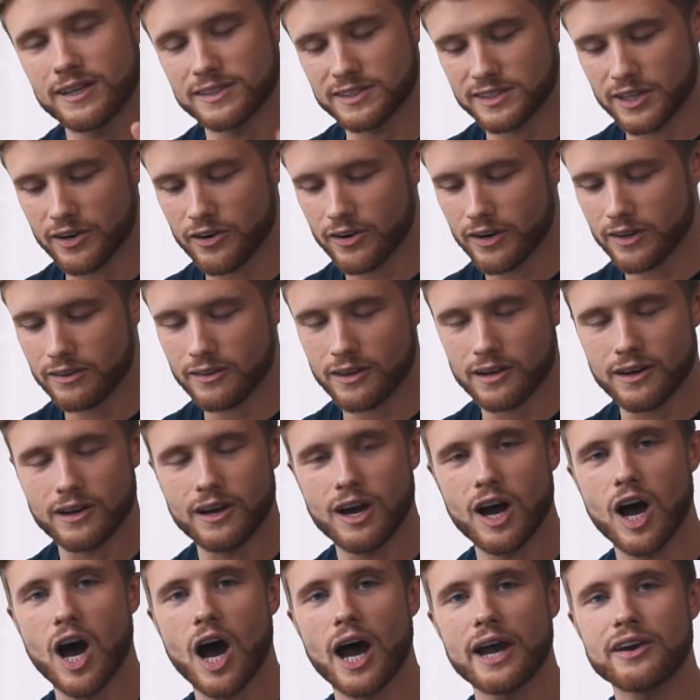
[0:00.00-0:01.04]
considering the
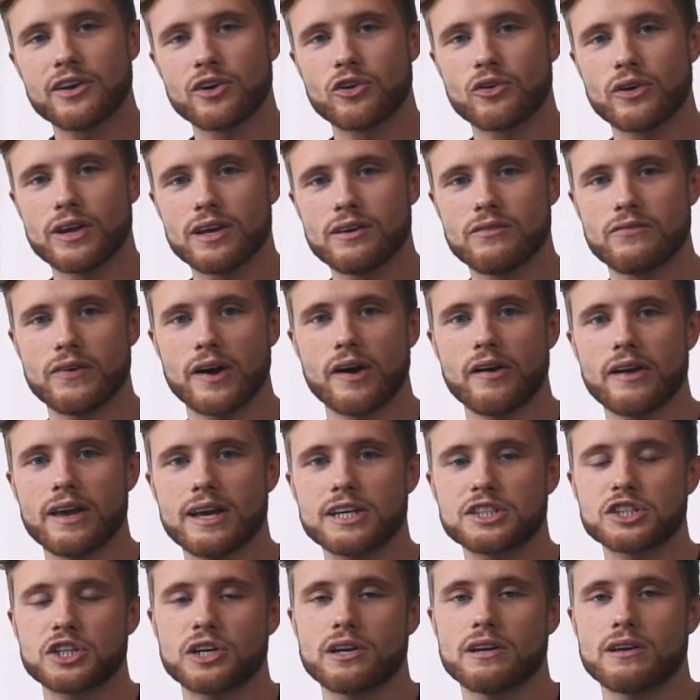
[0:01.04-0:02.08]
high degree of
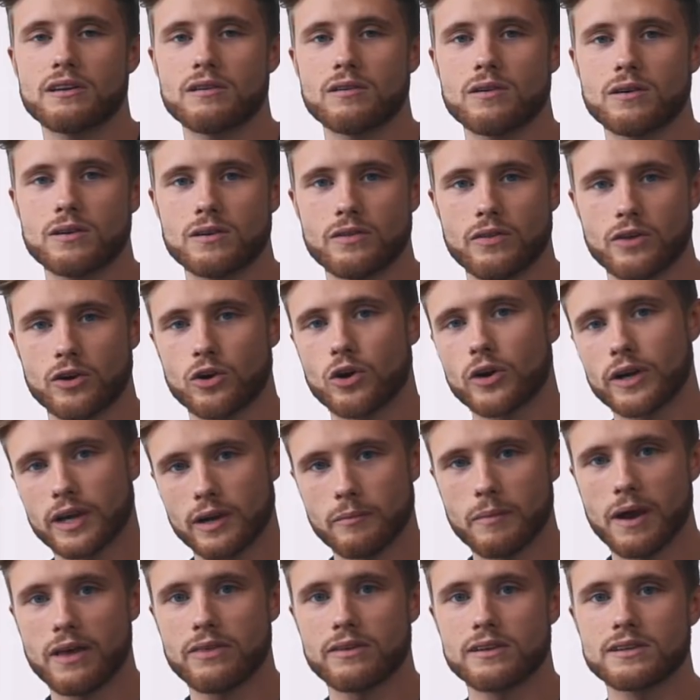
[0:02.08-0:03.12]
variation in the
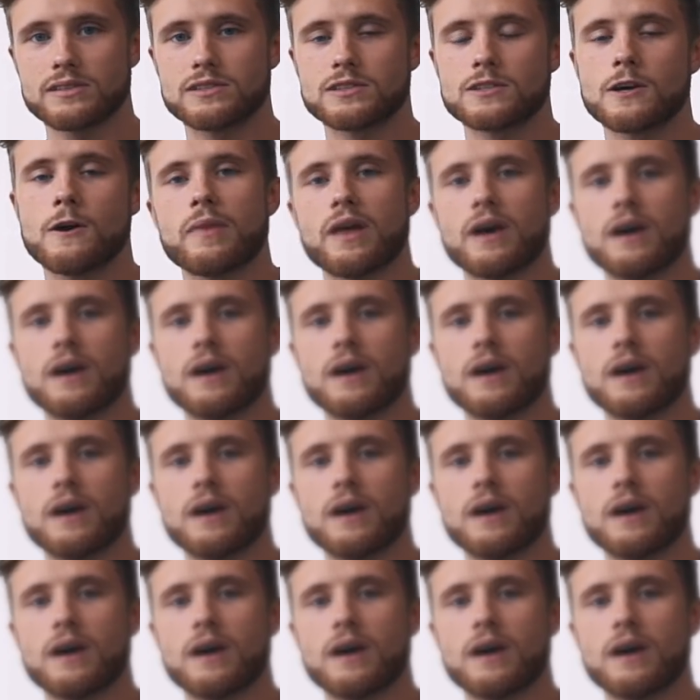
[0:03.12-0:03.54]
cooking methods,